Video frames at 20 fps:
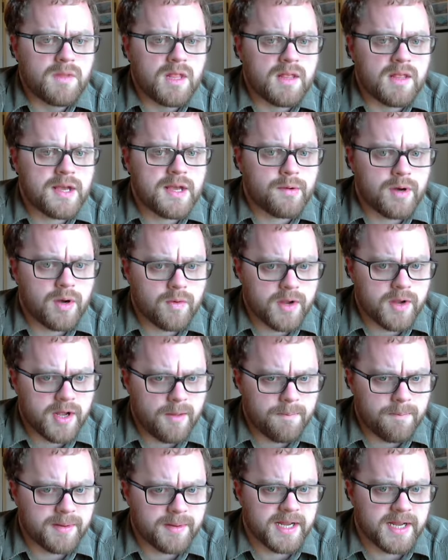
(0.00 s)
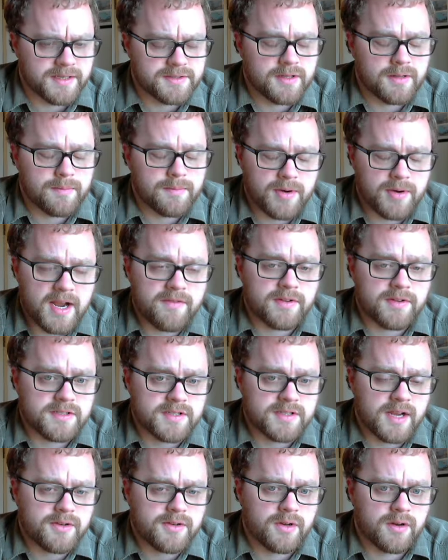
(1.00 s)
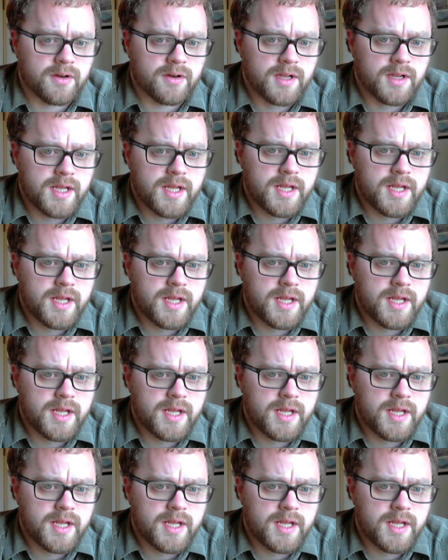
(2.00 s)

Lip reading: that while companies in the private sector,